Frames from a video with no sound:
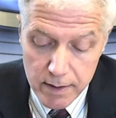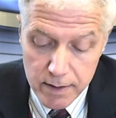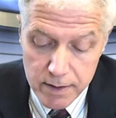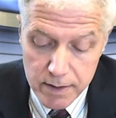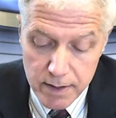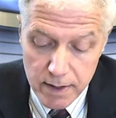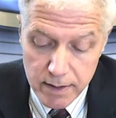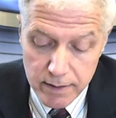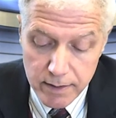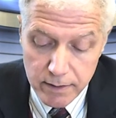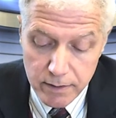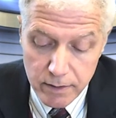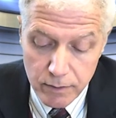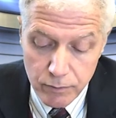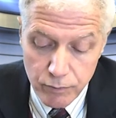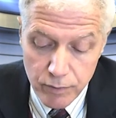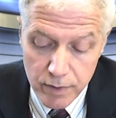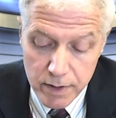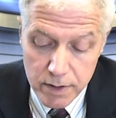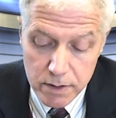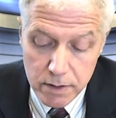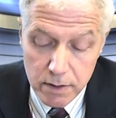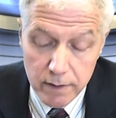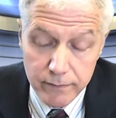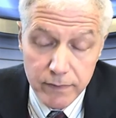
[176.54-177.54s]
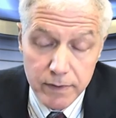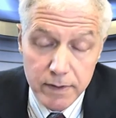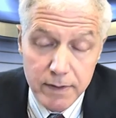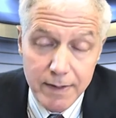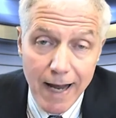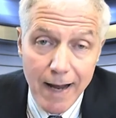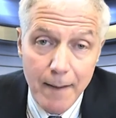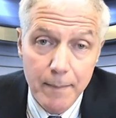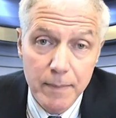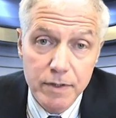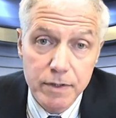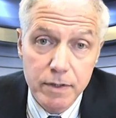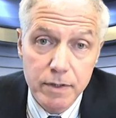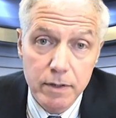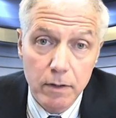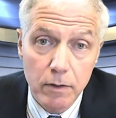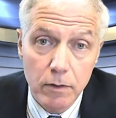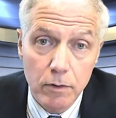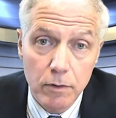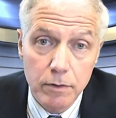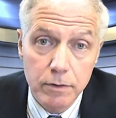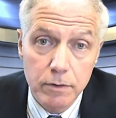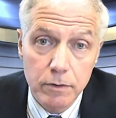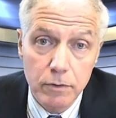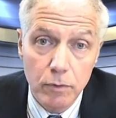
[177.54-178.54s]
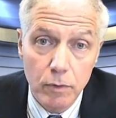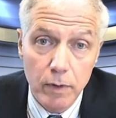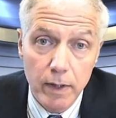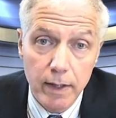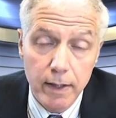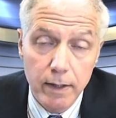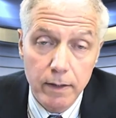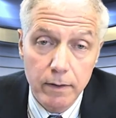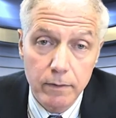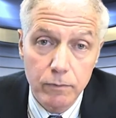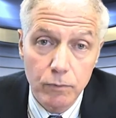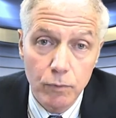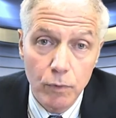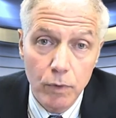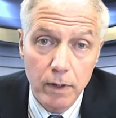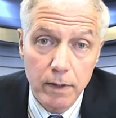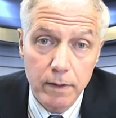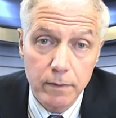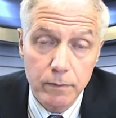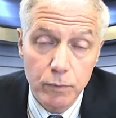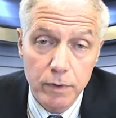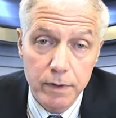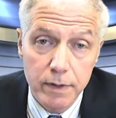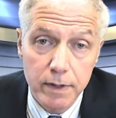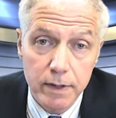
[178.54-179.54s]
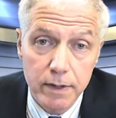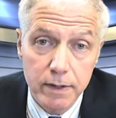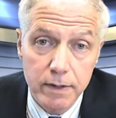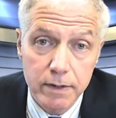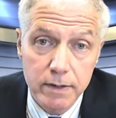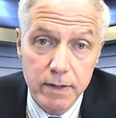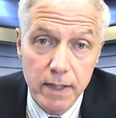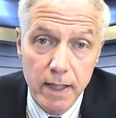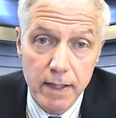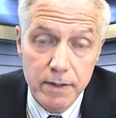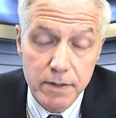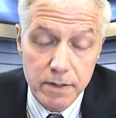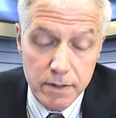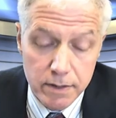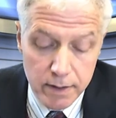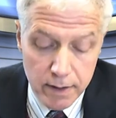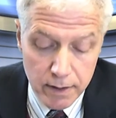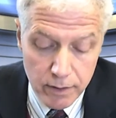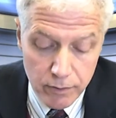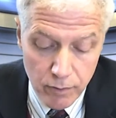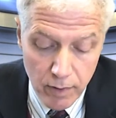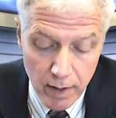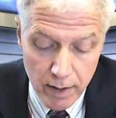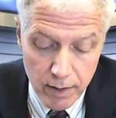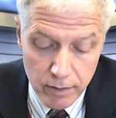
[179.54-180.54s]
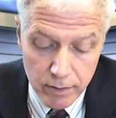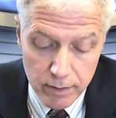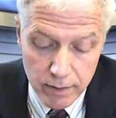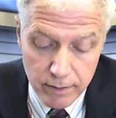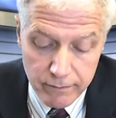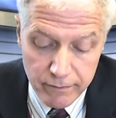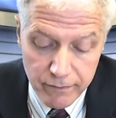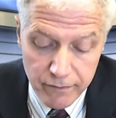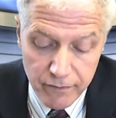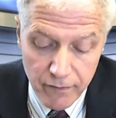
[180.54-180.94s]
said that the risk of a damaging earthquake, one with an intensity greater than